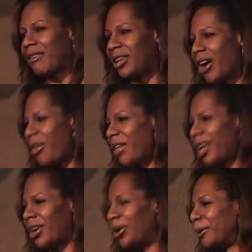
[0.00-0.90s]
having all of
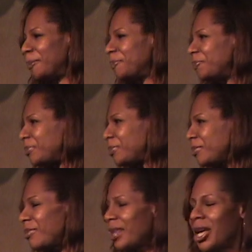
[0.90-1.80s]

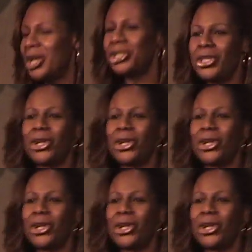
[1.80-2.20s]
it.